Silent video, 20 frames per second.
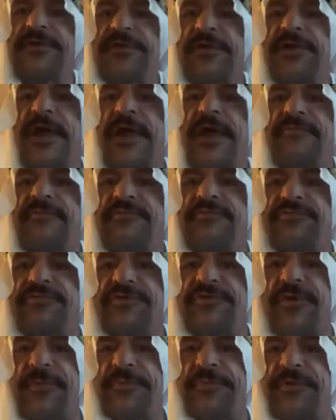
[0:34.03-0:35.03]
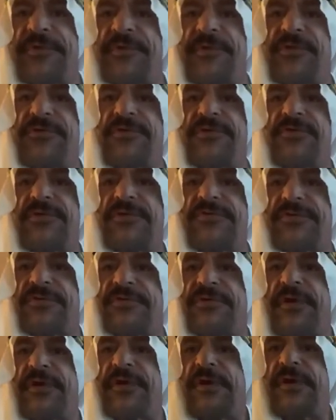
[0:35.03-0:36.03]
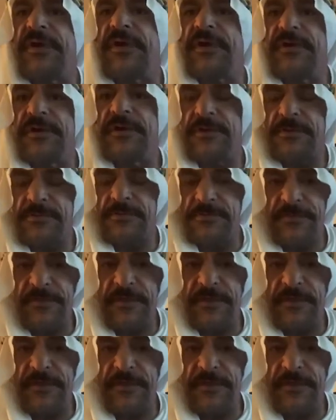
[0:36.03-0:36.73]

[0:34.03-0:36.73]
them I did have something to do with, and they all turned out pretty